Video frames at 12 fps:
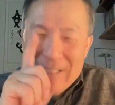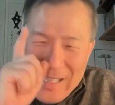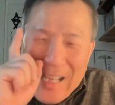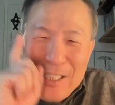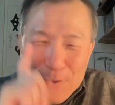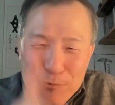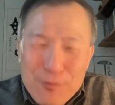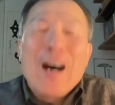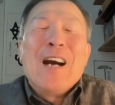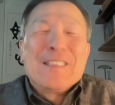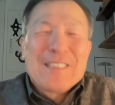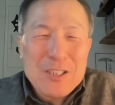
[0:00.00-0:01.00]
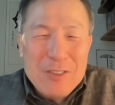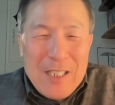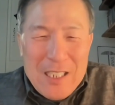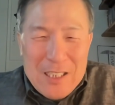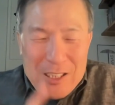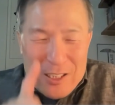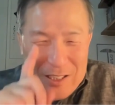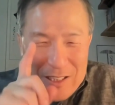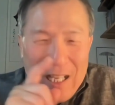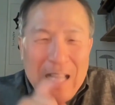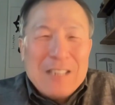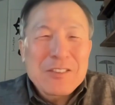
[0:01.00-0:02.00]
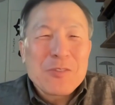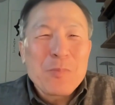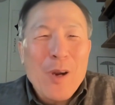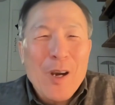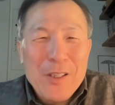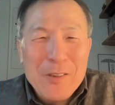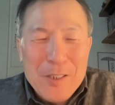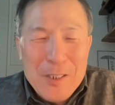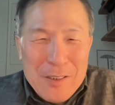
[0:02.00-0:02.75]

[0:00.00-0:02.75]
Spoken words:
That's fun. Strategies outsmart your